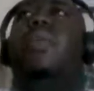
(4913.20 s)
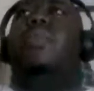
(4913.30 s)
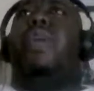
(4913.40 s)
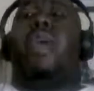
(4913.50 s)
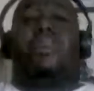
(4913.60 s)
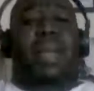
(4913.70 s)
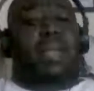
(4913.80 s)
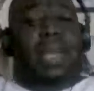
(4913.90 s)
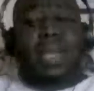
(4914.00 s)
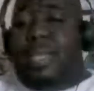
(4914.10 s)
they
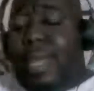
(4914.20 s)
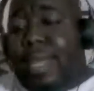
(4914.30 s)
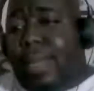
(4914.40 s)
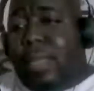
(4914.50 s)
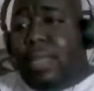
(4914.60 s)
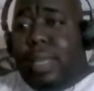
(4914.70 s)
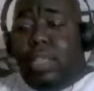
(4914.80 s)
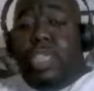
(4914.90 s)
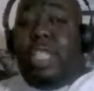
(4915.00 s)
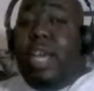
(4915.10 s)
like I said, they'll
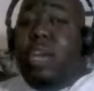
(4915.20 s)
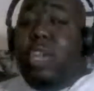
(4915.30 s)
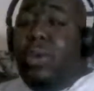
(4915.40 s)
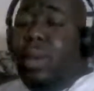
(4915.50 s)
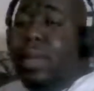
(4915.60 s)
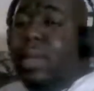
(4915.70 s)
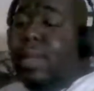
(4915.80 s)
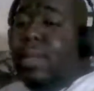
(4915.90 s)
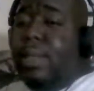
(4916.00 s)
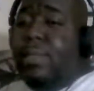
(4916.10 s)
sell you
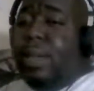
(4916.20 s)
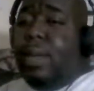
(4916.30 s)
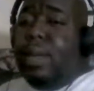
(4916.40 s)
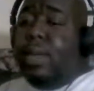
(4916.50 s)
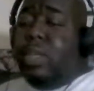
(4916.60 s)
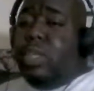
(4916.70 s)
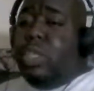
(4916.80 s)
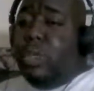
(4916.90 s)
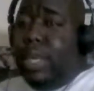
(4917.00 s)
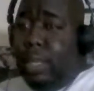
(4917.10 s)
on the
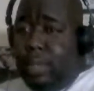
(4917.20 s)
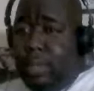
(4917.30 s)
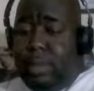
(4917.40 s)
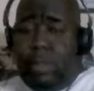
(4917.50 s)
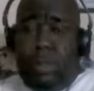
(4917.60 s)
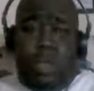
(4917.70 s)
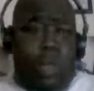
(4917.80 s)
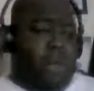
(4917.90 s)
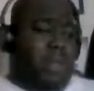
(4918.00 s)
trailer. Oh,